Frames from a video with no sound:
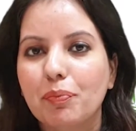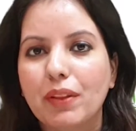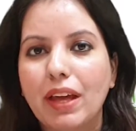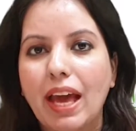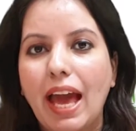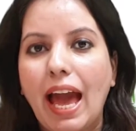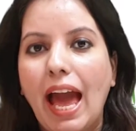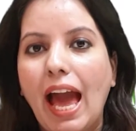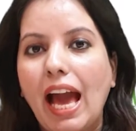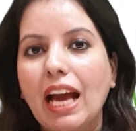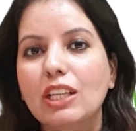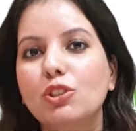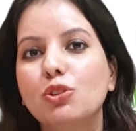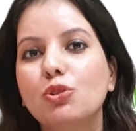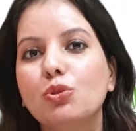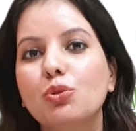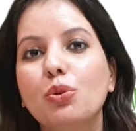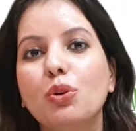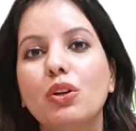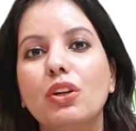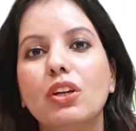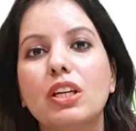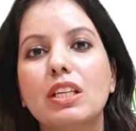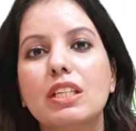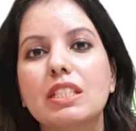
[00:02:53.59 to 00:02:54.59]
the actual
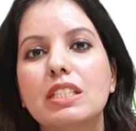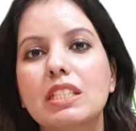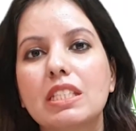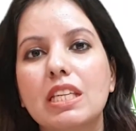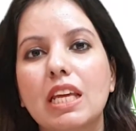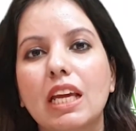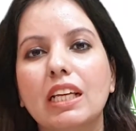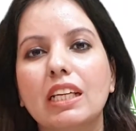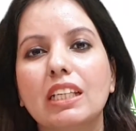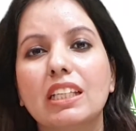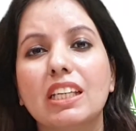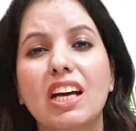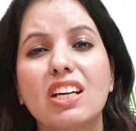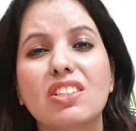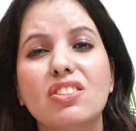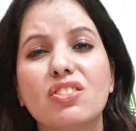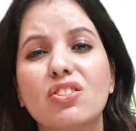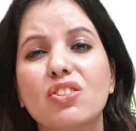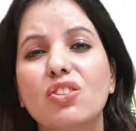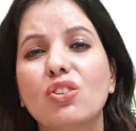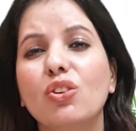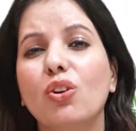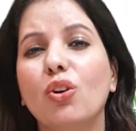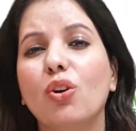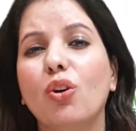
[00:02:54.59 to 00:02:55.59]
listening
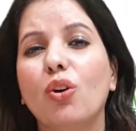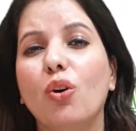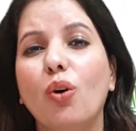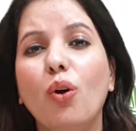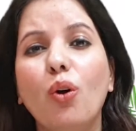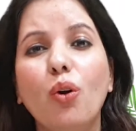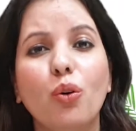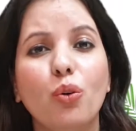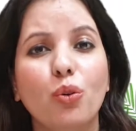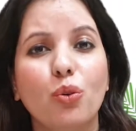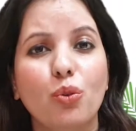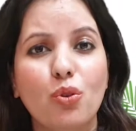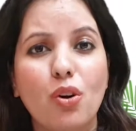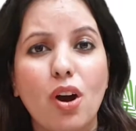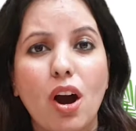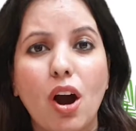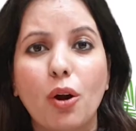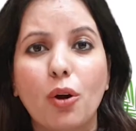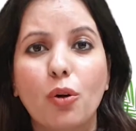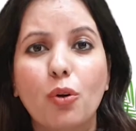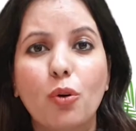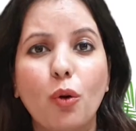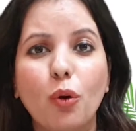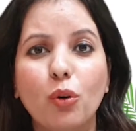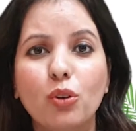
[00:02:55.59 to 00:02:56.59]
doesn't go
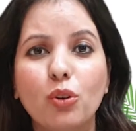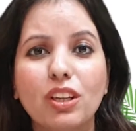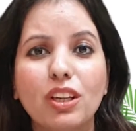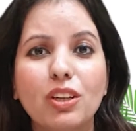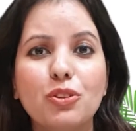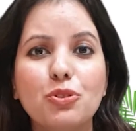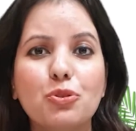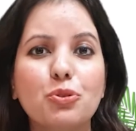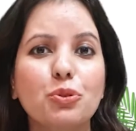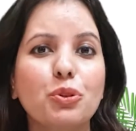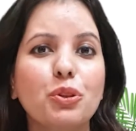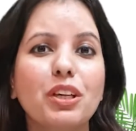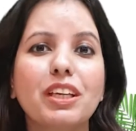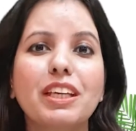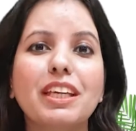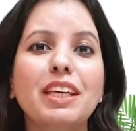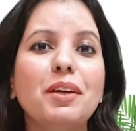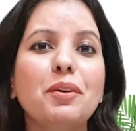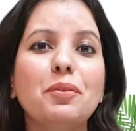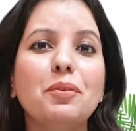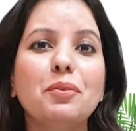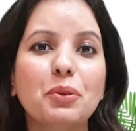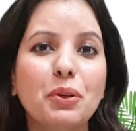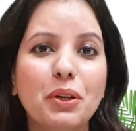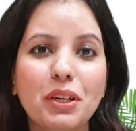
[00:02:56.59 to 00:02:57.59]
according to the
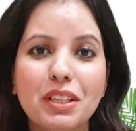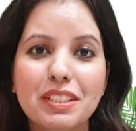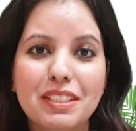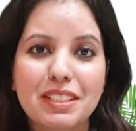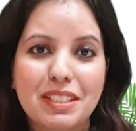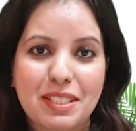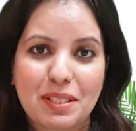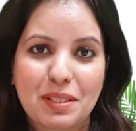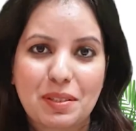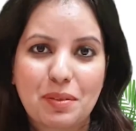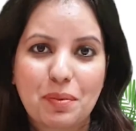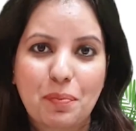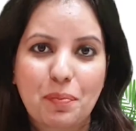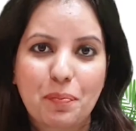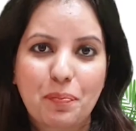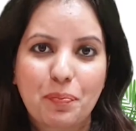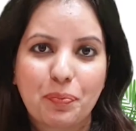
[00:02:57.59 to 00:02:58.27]
keywords.